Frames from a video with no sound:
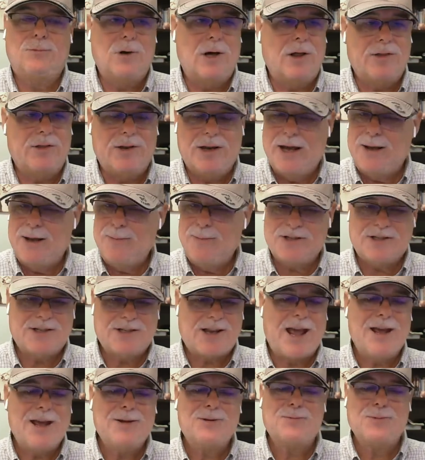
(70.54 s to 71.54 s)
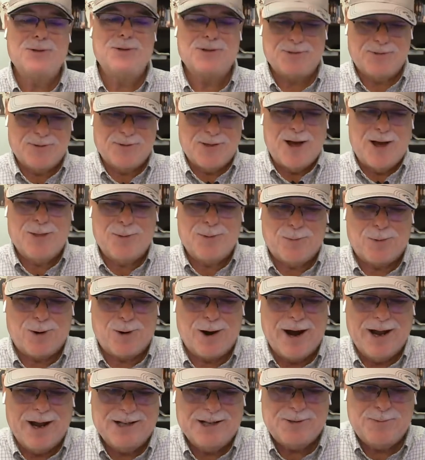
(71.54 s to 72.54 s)
the name escapes me with other
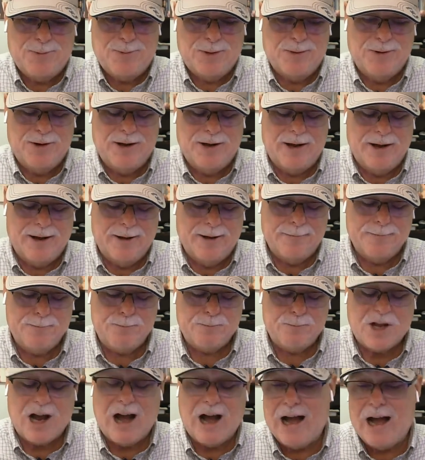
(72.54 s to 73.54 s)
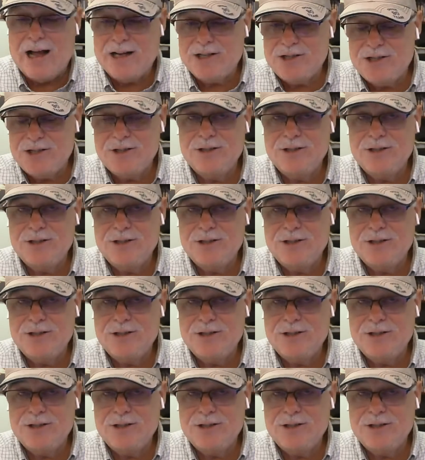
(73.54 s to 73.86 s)
brands, but Koch.